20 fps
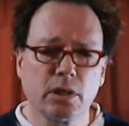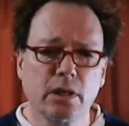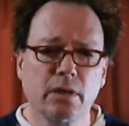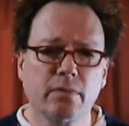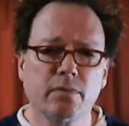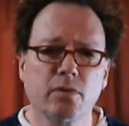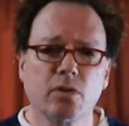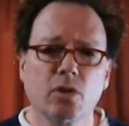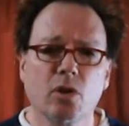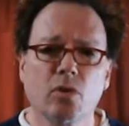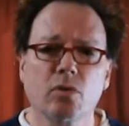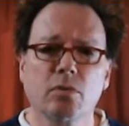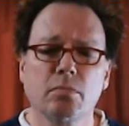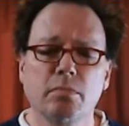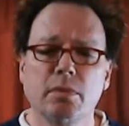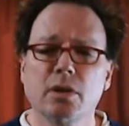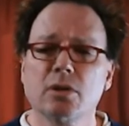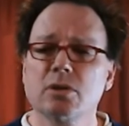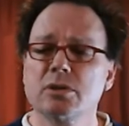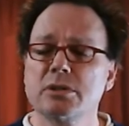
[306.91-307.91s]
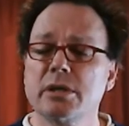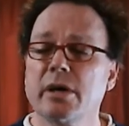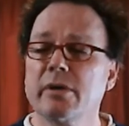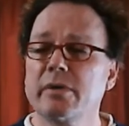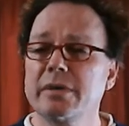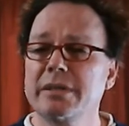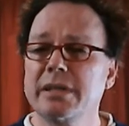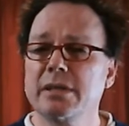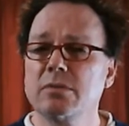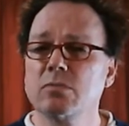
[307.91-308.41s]
even though the
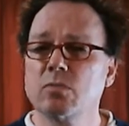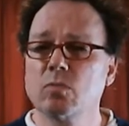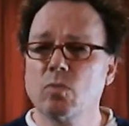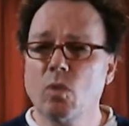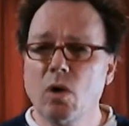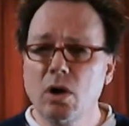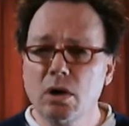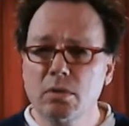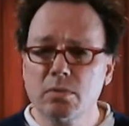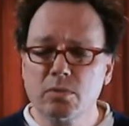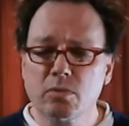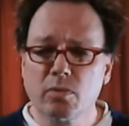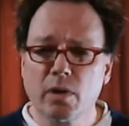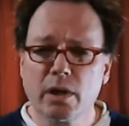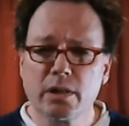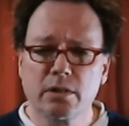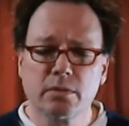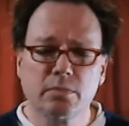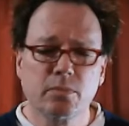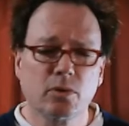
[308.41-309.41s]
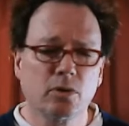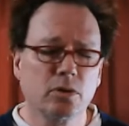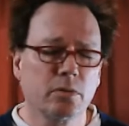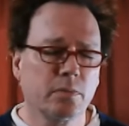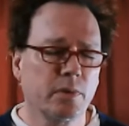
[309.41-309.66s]
military didn't want him to write the book,